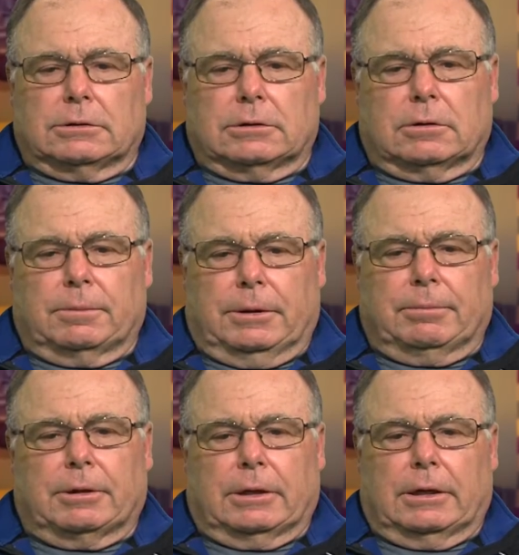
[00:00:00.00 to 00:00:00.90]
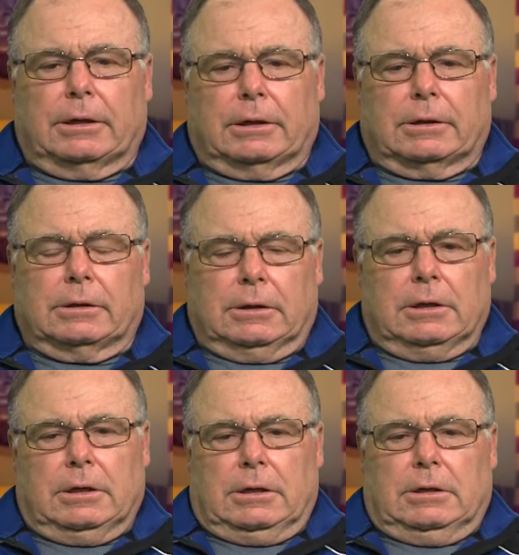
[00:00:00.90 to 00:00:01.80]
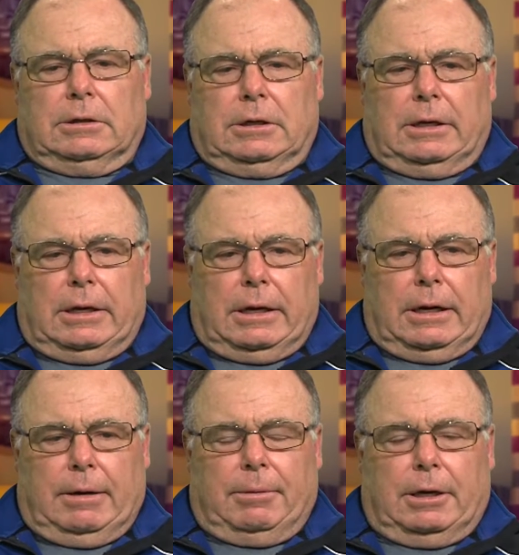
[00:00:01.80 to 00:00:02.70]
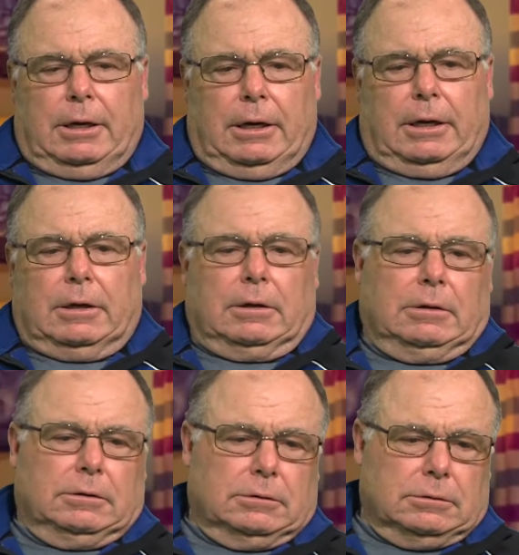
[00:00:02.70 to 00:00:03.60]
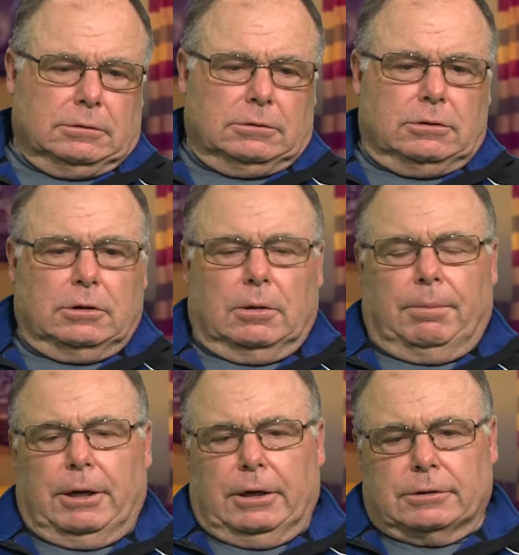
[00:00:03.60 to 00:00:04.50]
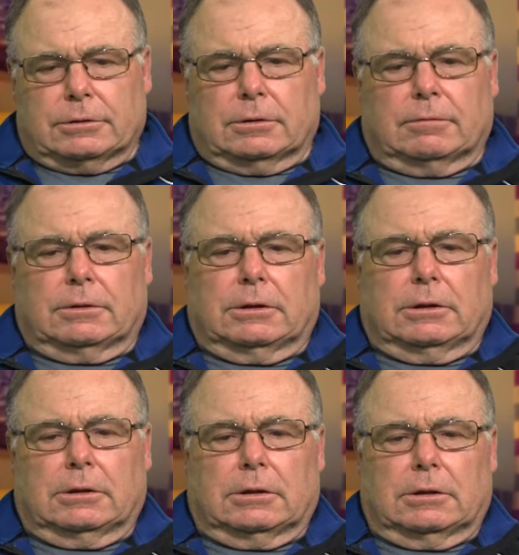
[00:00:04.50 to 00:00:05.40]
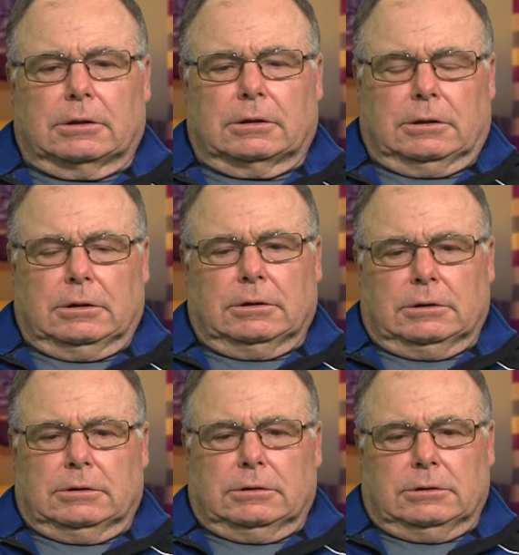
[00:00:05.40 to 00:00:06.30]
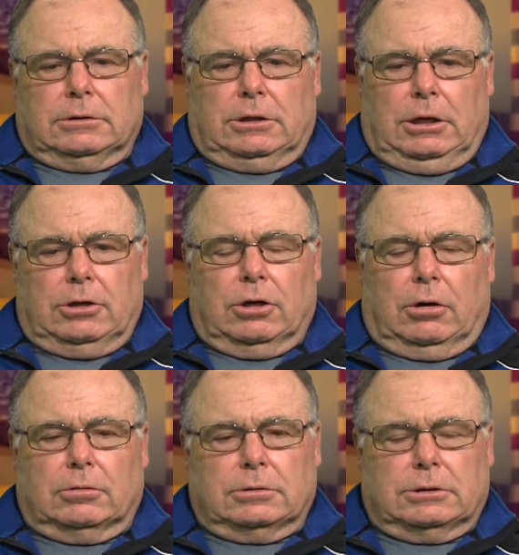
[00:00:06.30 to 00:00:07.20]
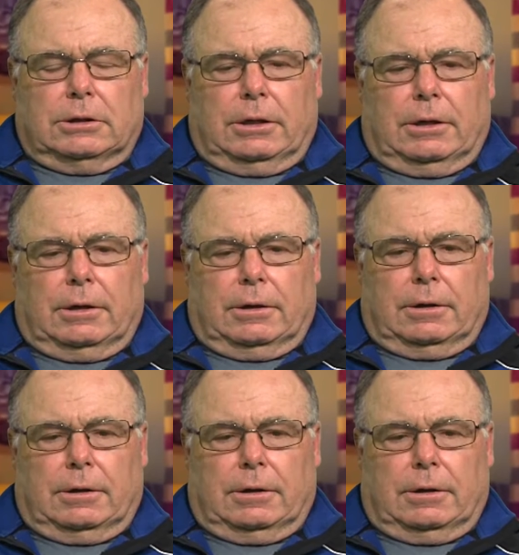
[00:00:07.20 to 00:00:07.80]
and so people had to climb and hike to the base of the ski tows. And